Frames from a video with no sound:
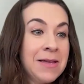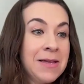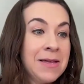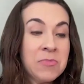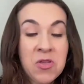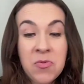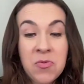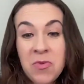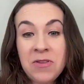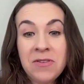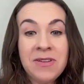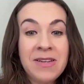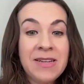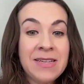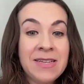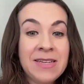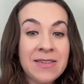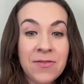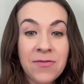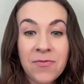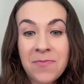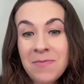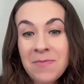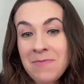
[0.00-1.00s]
communities
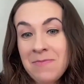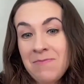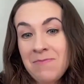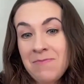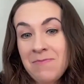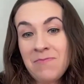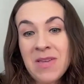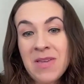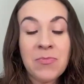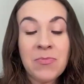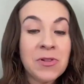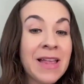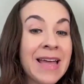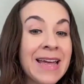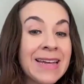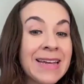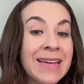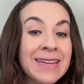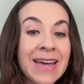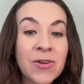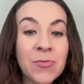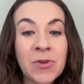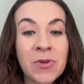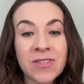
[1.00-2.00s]
of people and
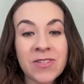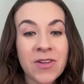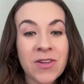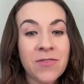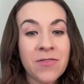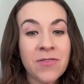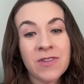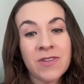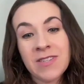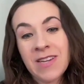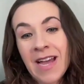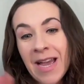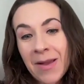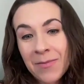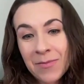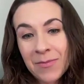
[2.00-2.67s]
animals over time.